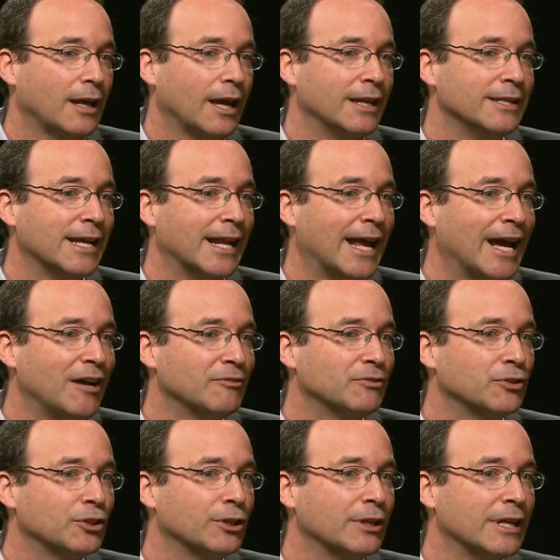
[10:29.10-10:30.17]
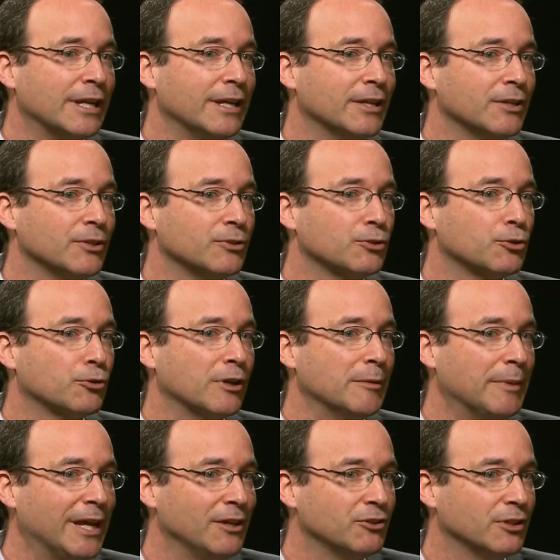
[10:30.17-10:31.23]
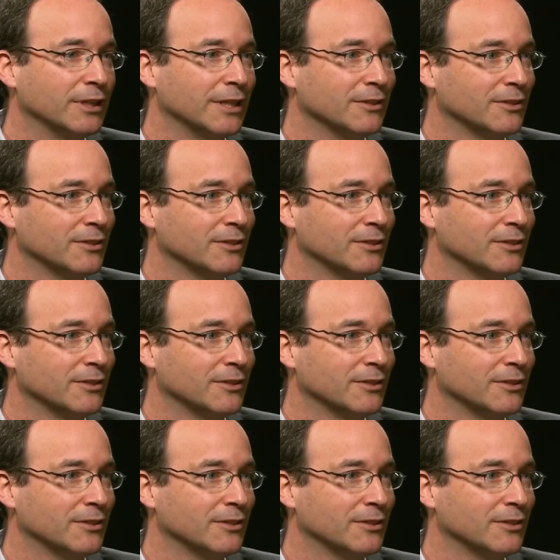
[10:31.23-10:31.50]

And yet after his cremation,